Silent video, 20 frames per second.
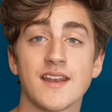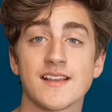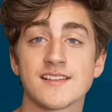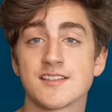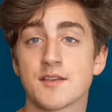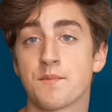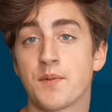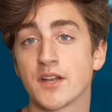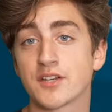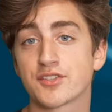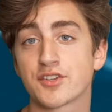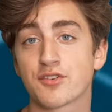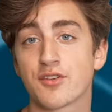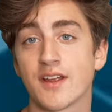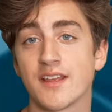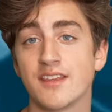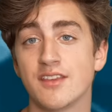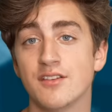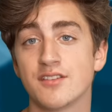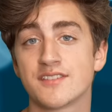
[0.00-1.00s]
has a bunch of
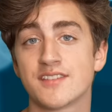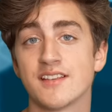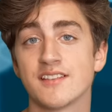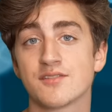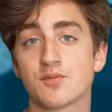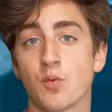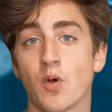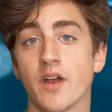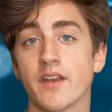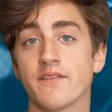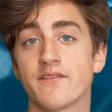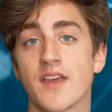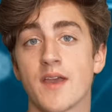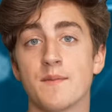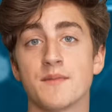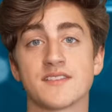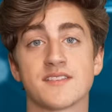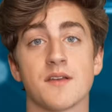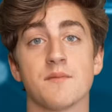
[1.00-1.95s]
great uses. One of them is